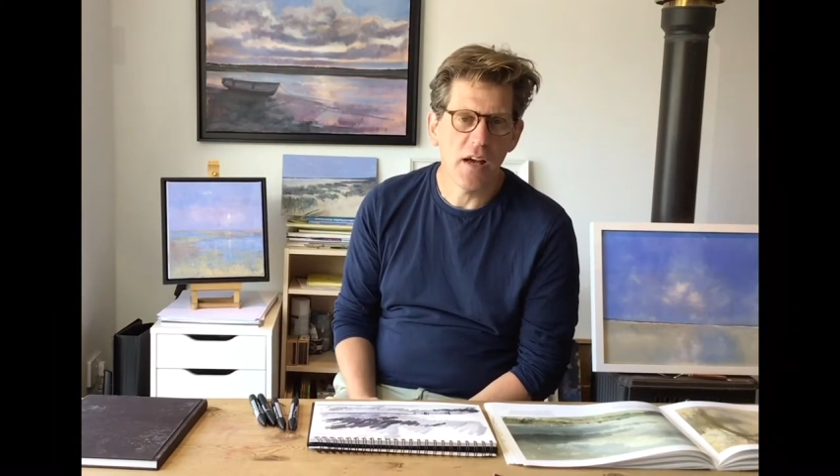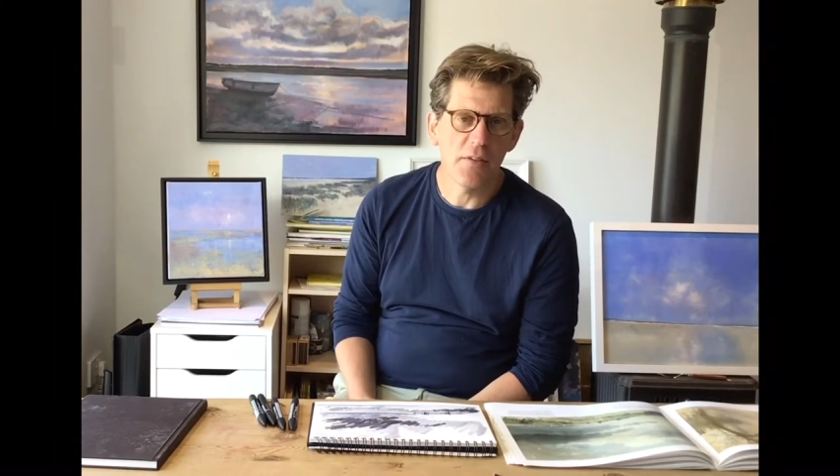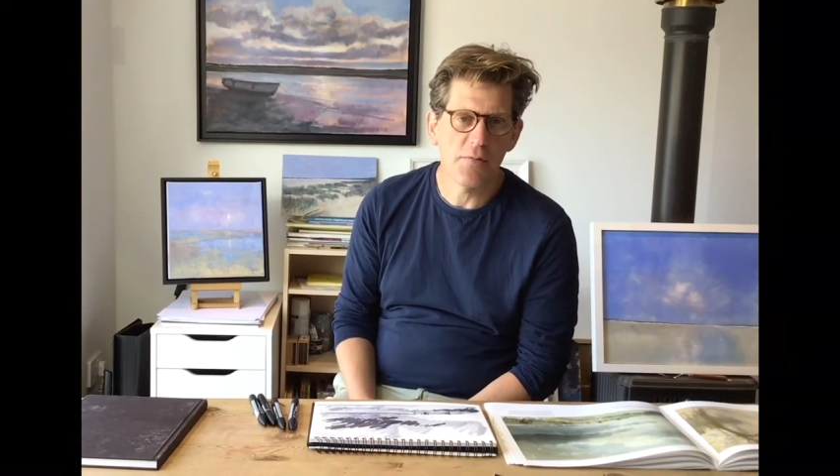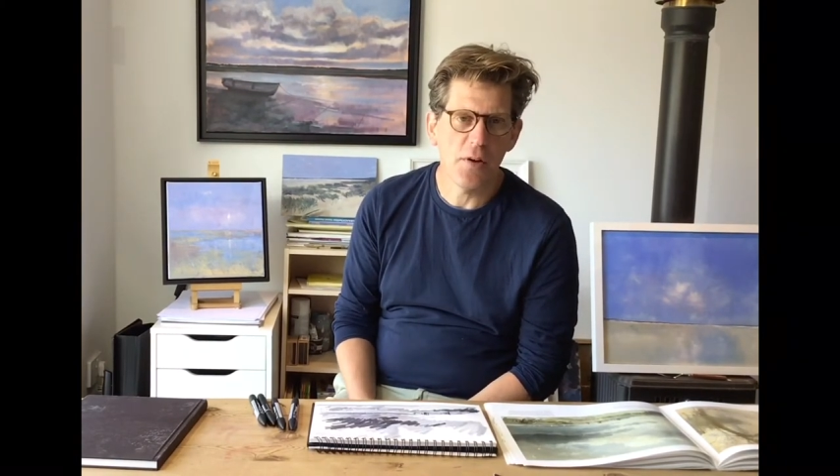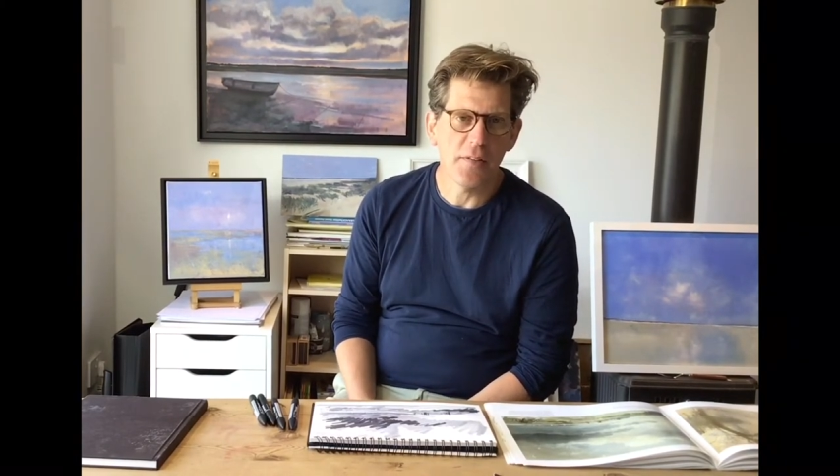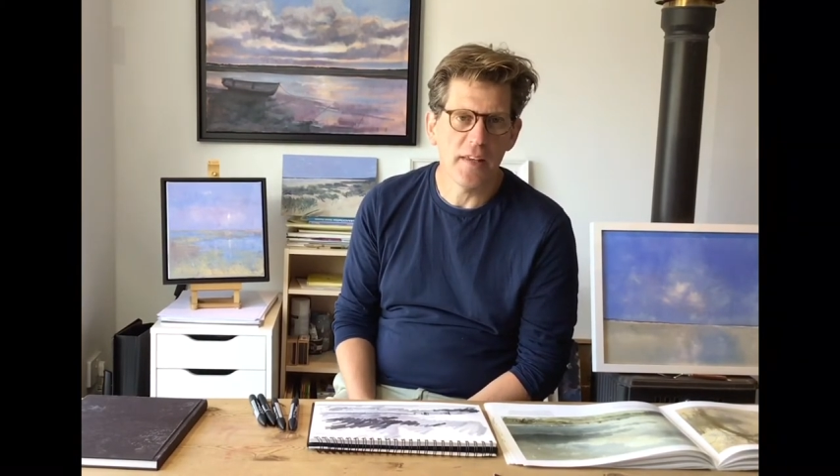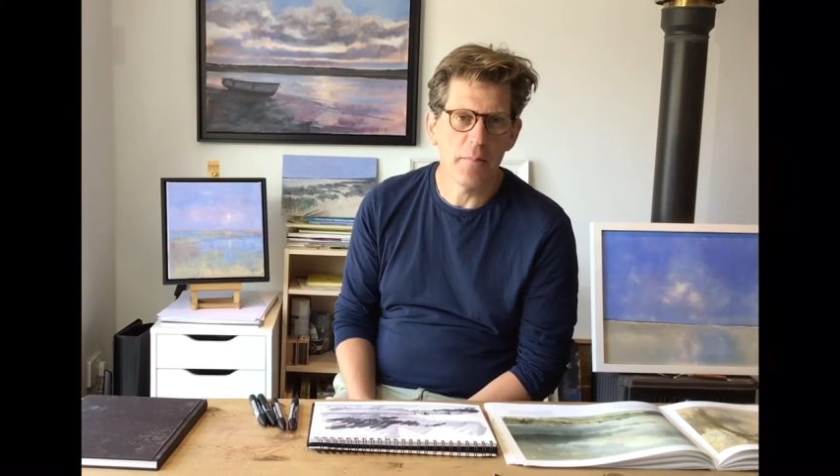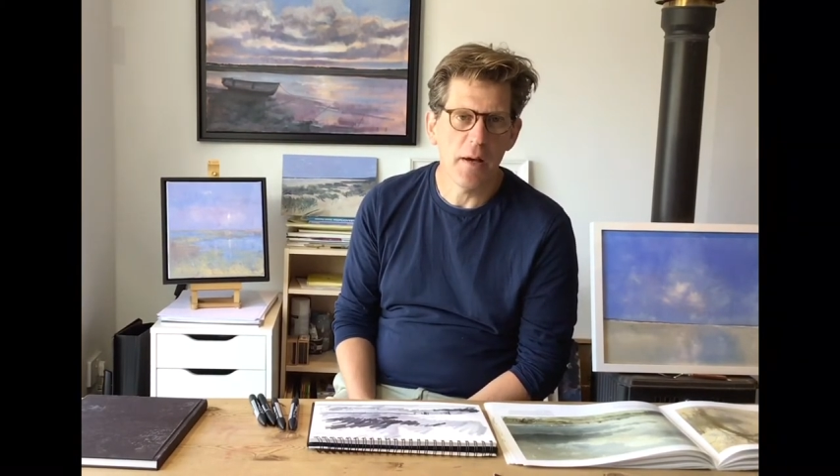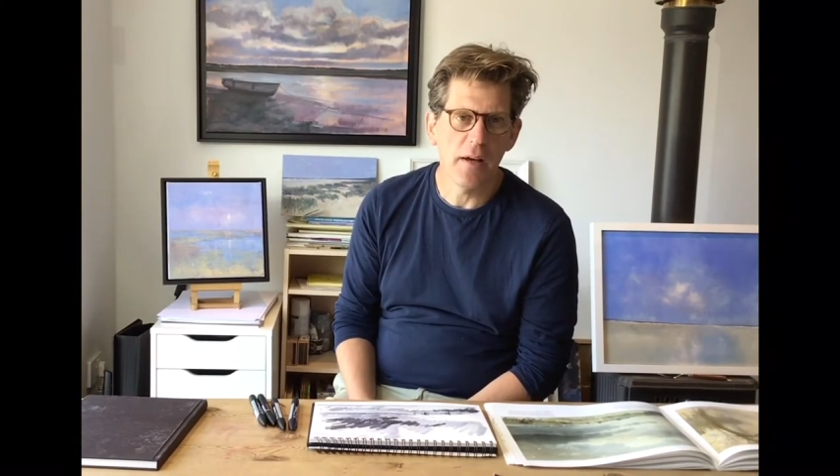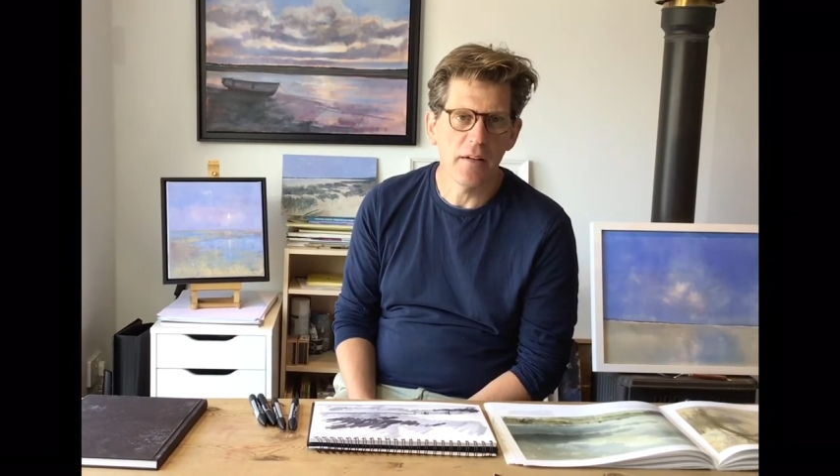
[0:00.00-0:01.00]
a further
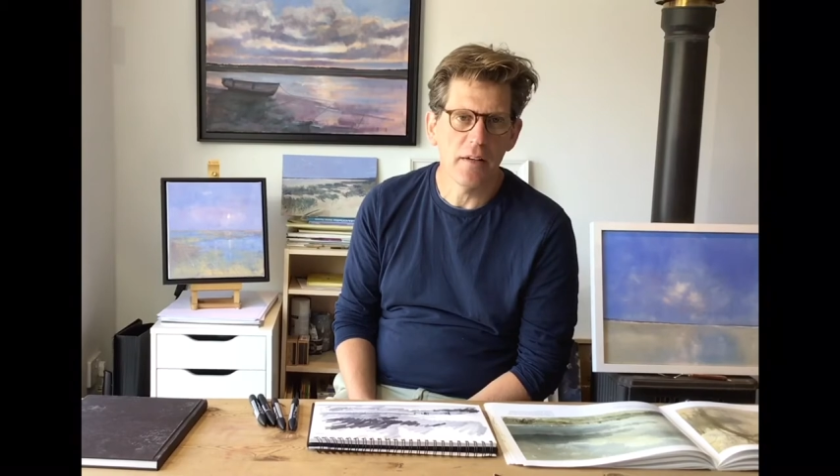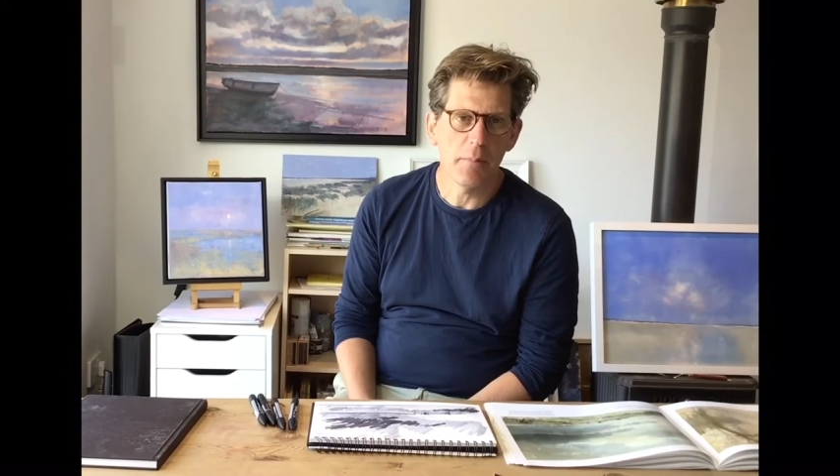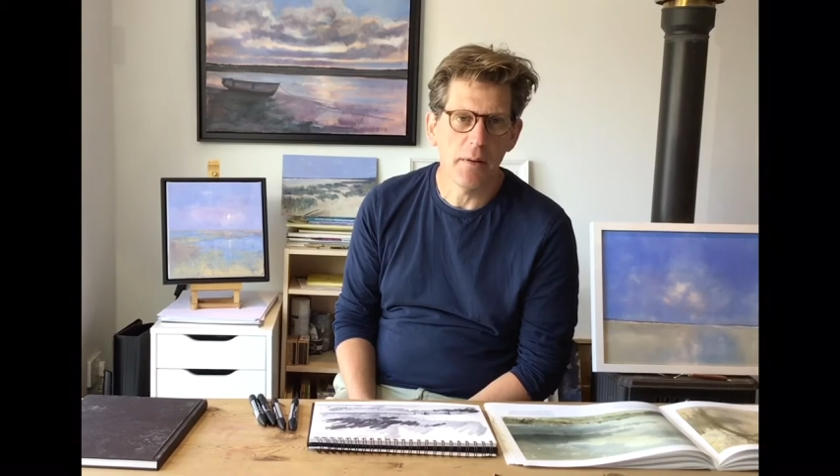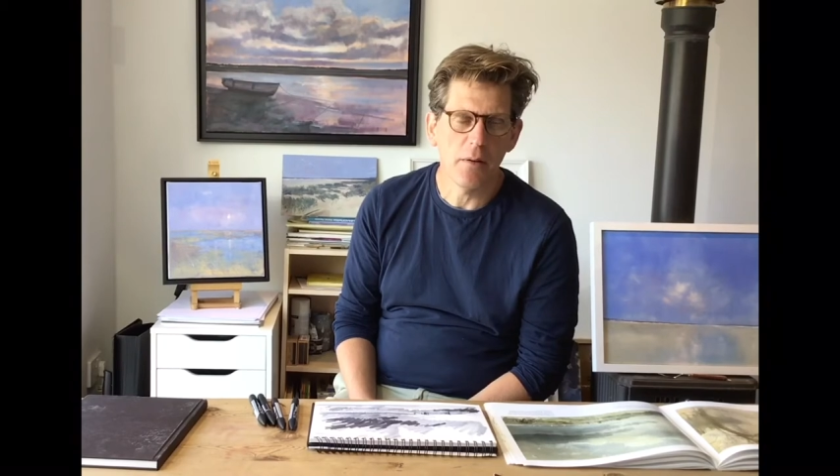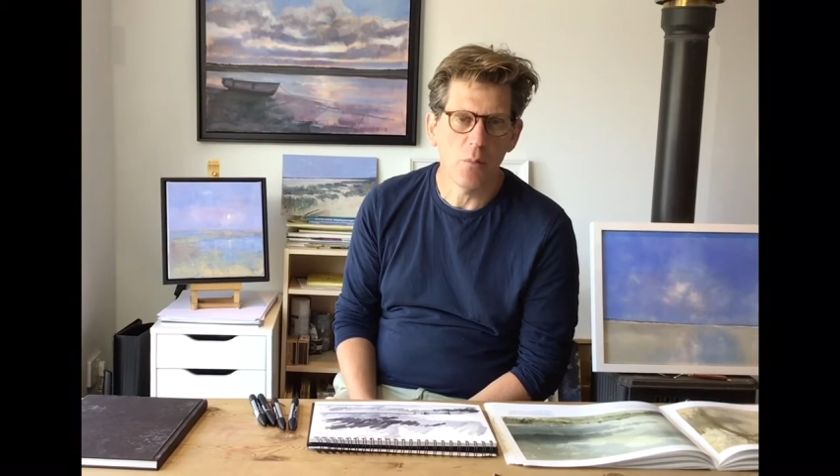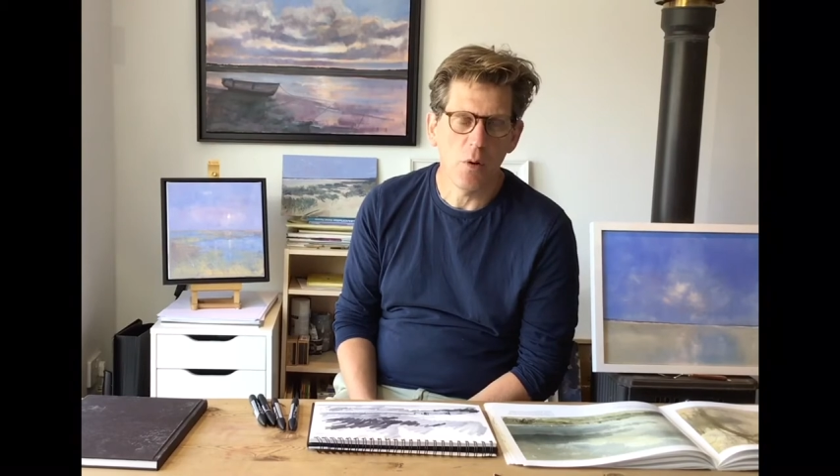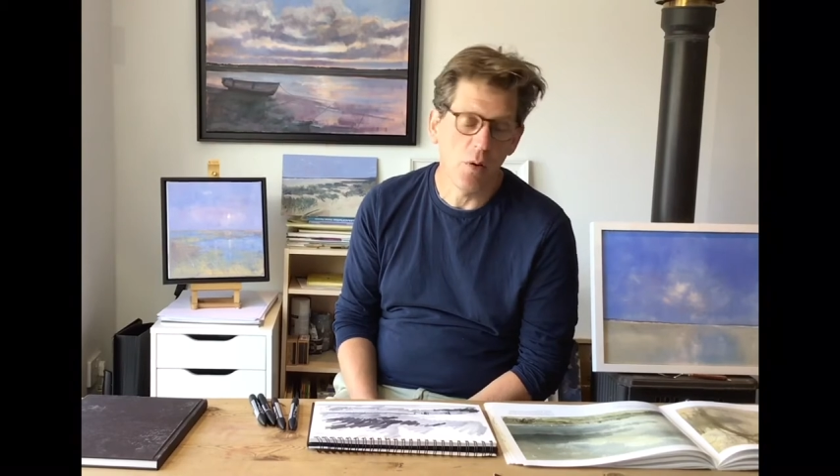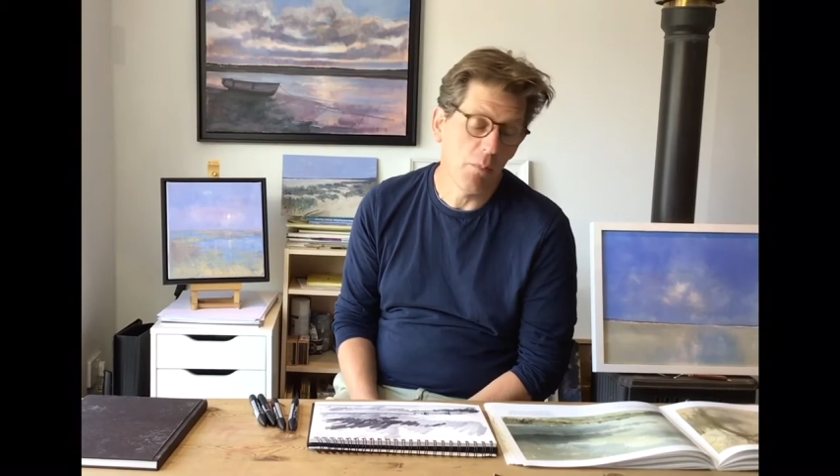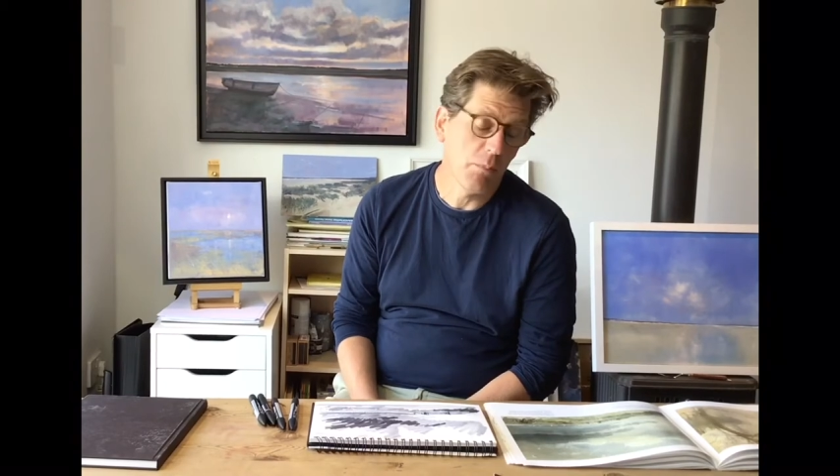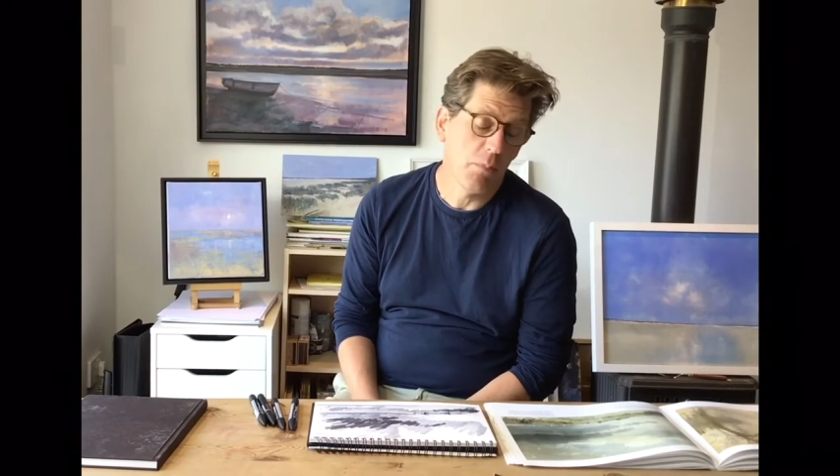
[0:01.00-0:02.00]
email in about, well,